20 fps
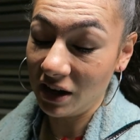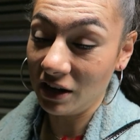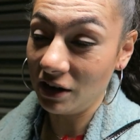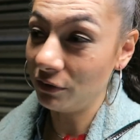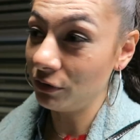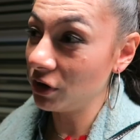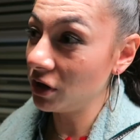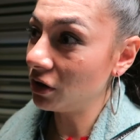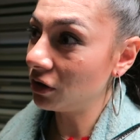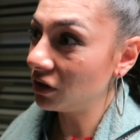And
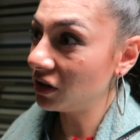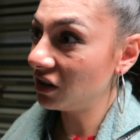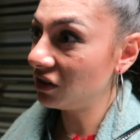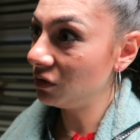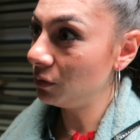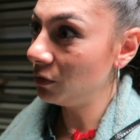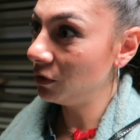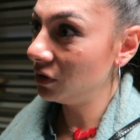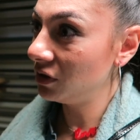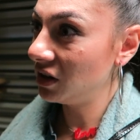every year
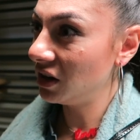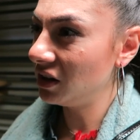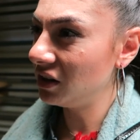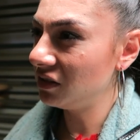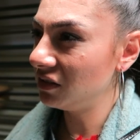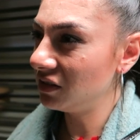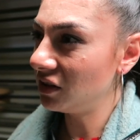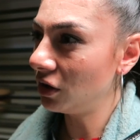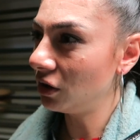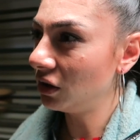
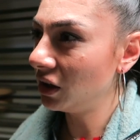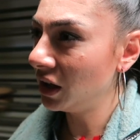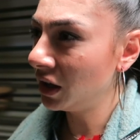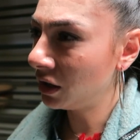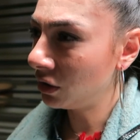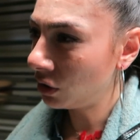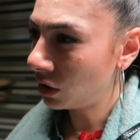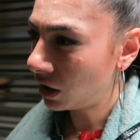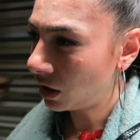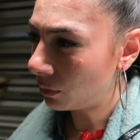they sell
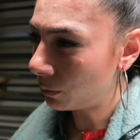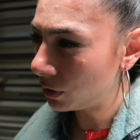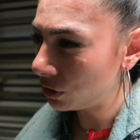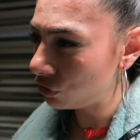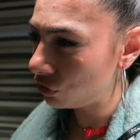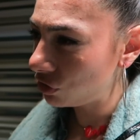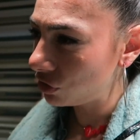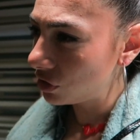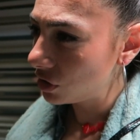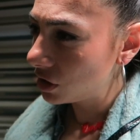like, how
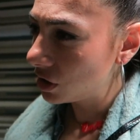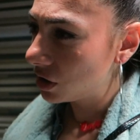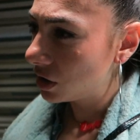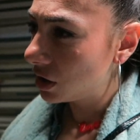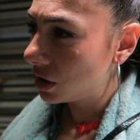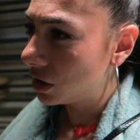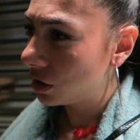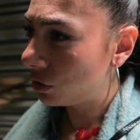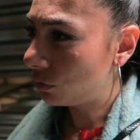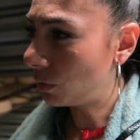much?
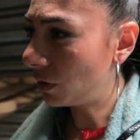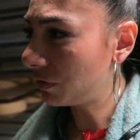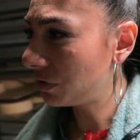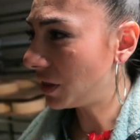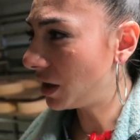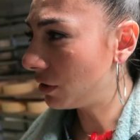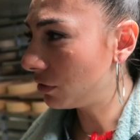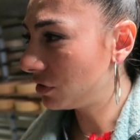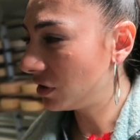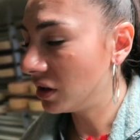
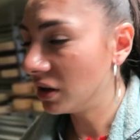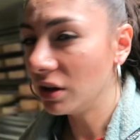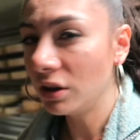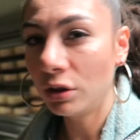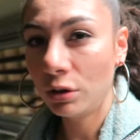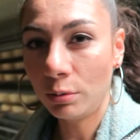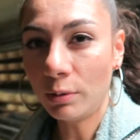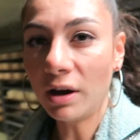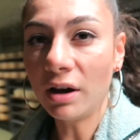12,000.